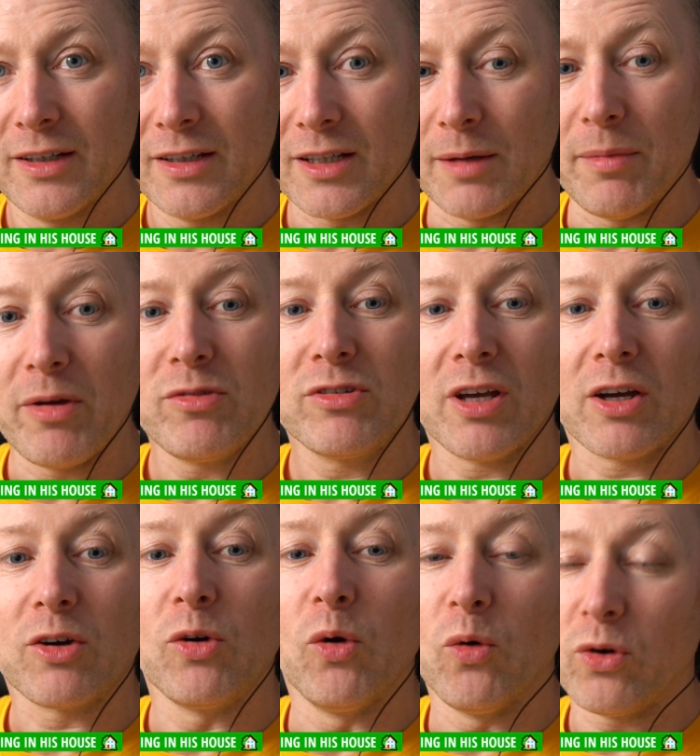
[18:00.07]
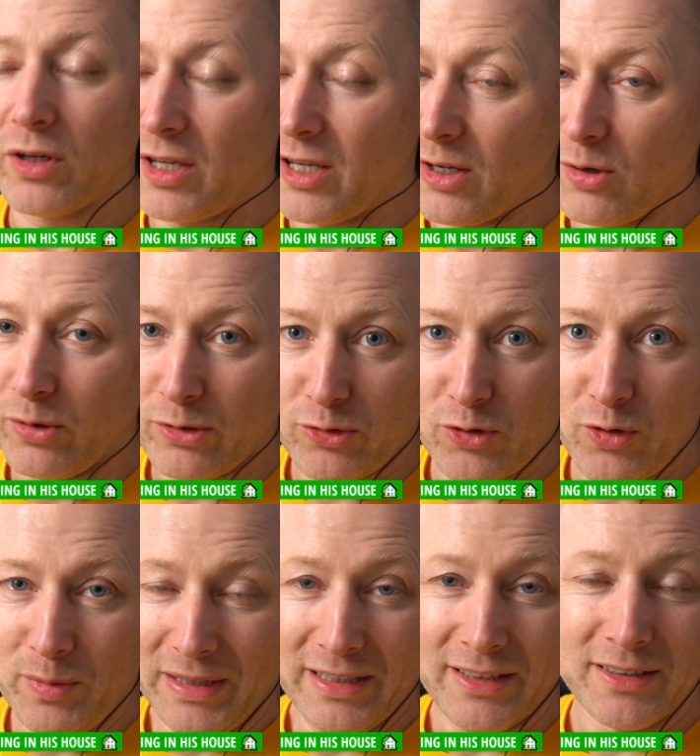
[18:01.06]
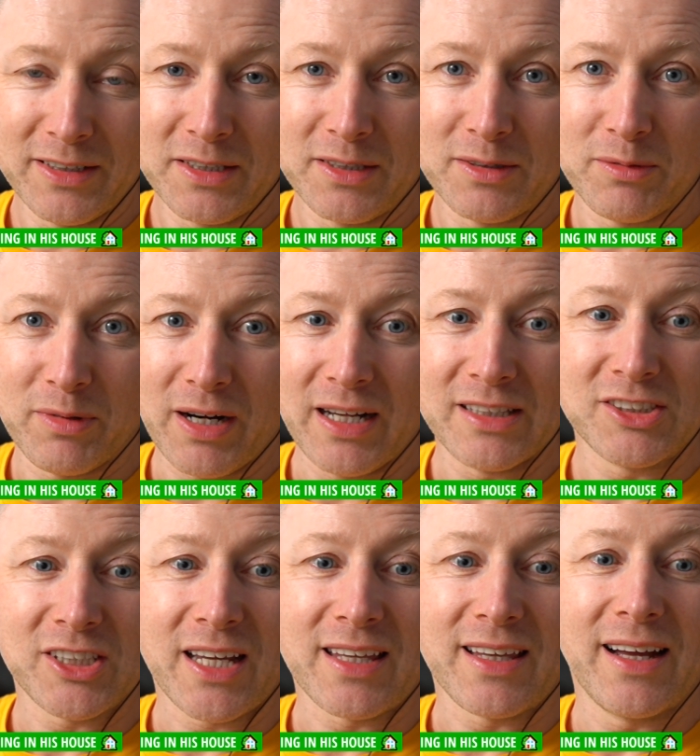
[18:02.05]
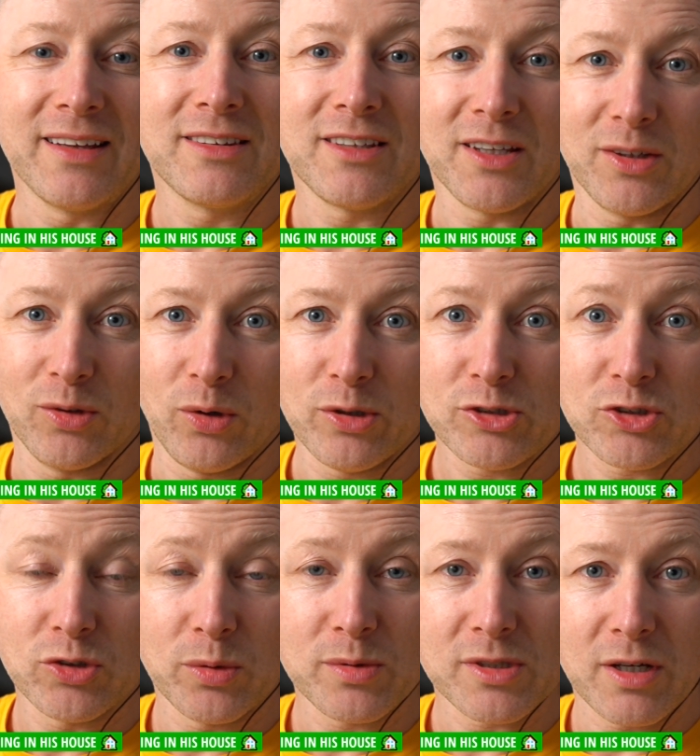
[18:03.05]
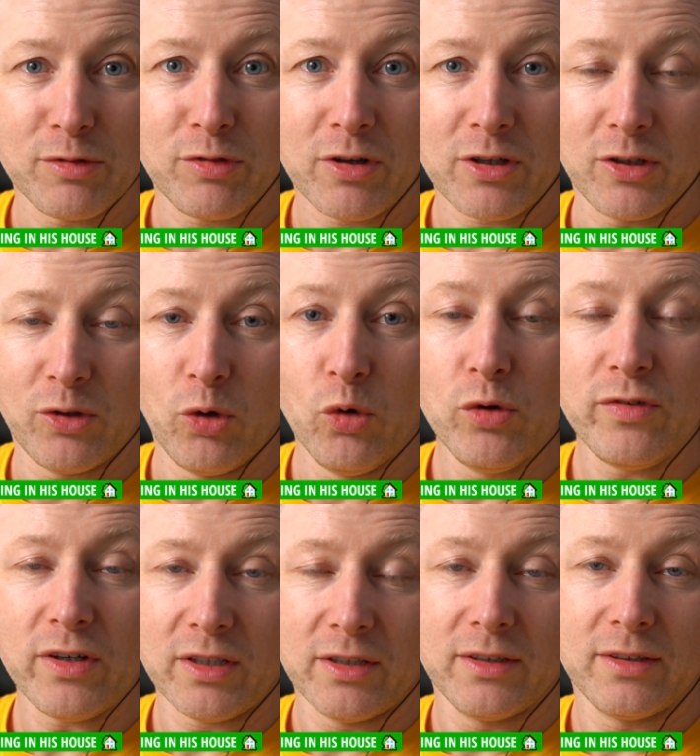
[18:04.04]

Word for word: The amount of coke he got through, man, with that gigantic nostril, it was like a fucking Hoover.